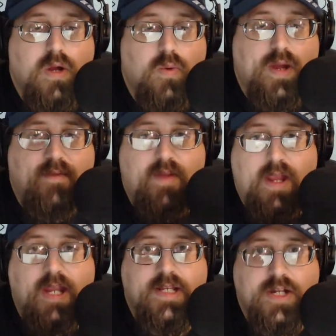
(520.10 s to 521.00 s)
We have a
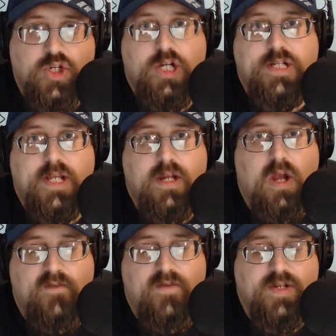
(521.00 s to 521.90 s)
he said, she said
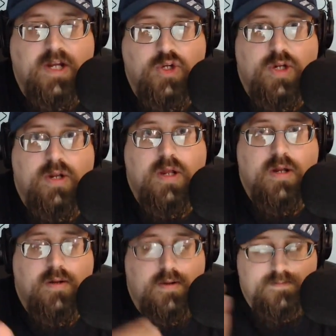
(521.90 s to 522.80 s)
conversation
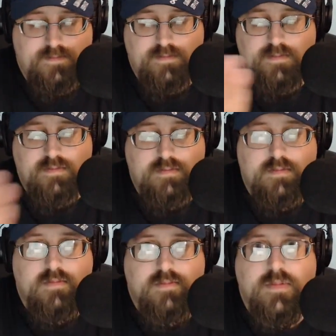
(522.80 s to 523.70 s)
or
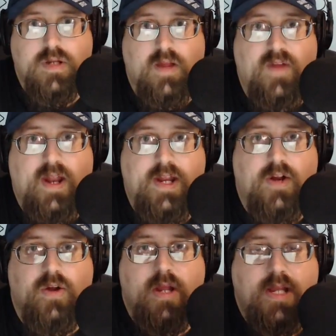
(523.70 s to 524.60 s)
event
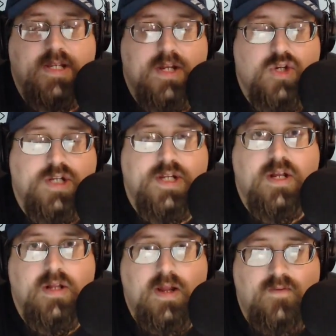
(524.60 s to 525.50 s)
here. He said, she said
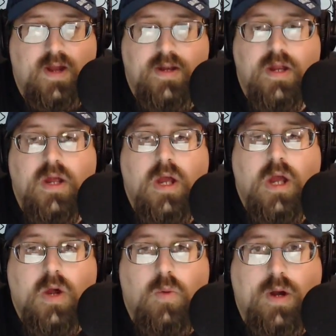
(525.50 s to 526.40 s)
event
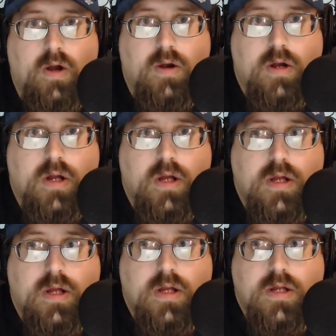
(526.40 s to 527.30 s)
where
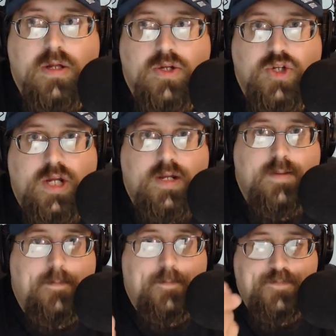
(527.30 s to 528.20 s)
she
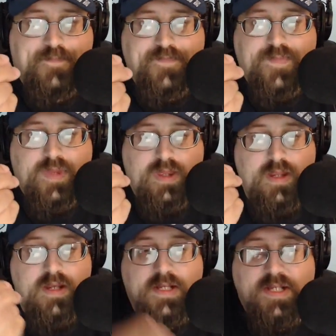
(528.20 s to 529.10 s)

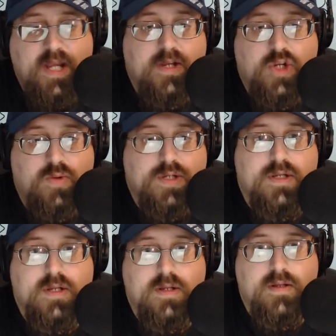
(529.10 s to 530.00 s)
is saying she was
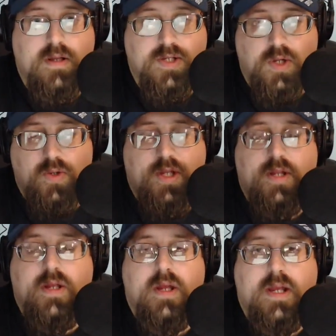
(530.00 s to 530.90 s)
assaulted.
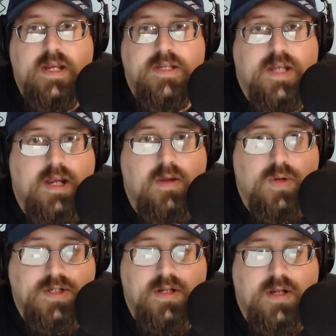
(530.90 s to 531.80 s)
He's saying he
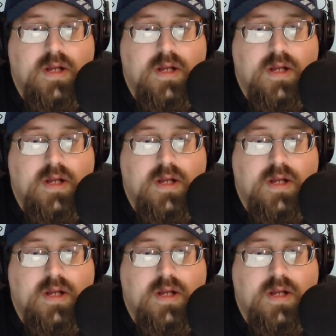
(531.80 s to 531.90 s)
wasn't.